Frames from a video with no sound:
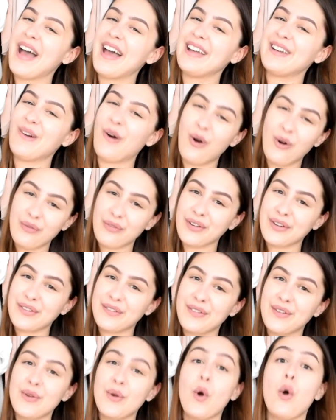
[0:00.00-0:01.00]
an
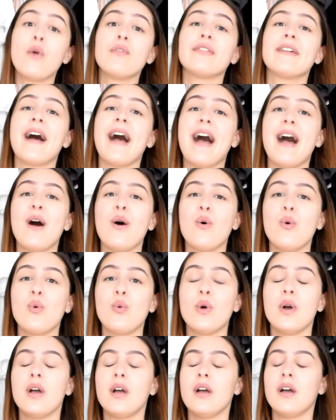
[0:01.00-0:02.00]
overview of
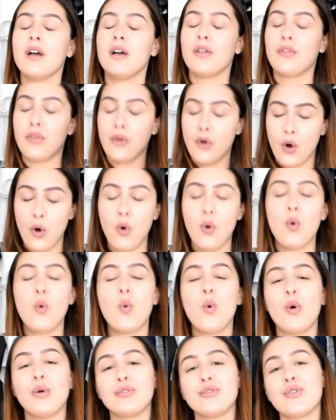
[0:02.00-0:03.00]
how the whole
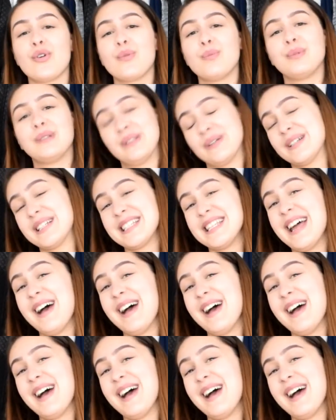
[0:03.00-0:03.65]
wardrobe looks